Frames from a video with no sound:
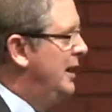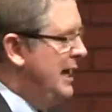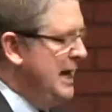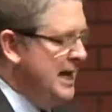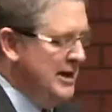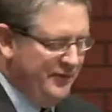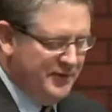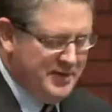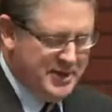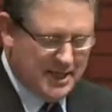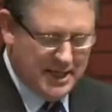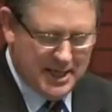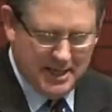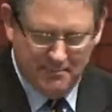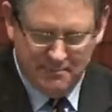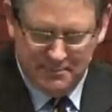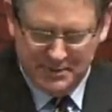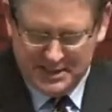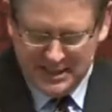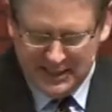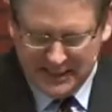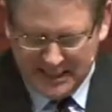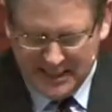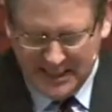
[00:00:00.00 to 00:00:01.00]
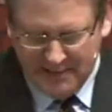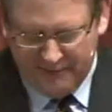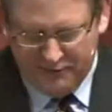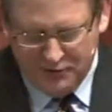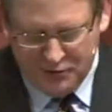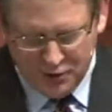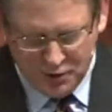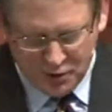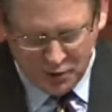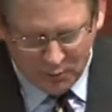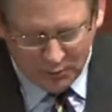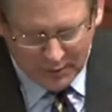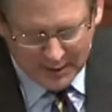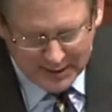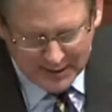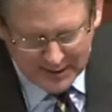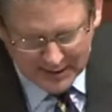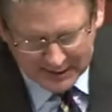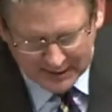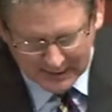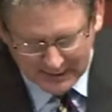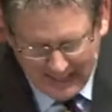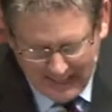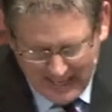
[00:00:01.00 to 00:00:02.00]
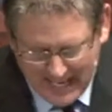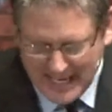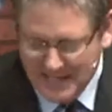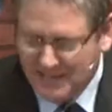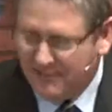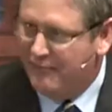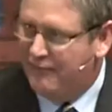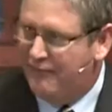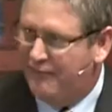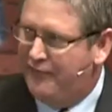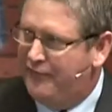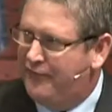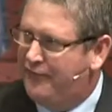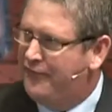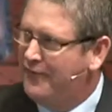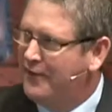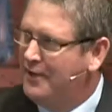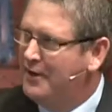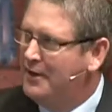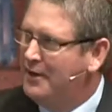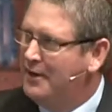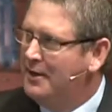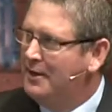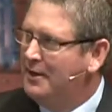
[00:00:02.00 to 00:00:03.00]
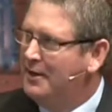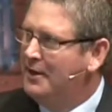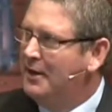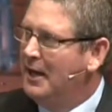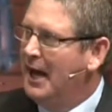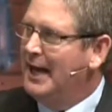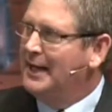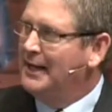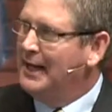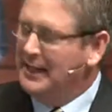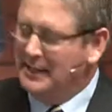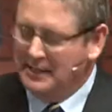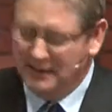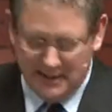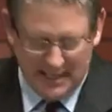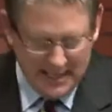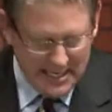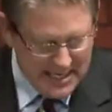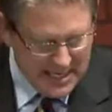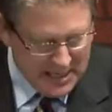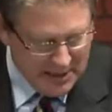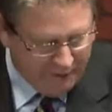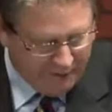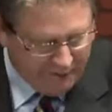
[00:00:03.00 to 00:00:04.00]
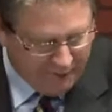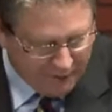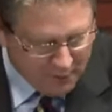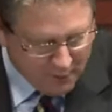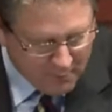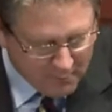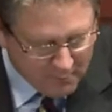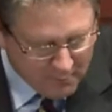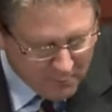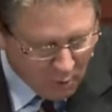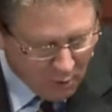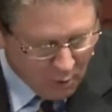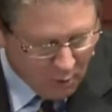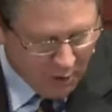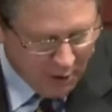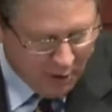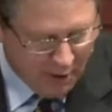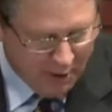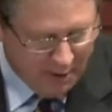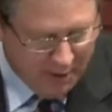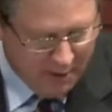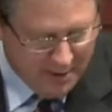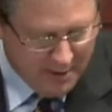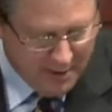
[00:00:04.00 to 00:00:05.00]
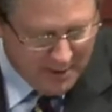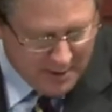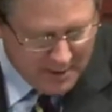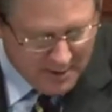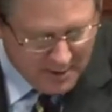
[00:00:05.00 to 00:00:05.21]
I have come to give you life and a life more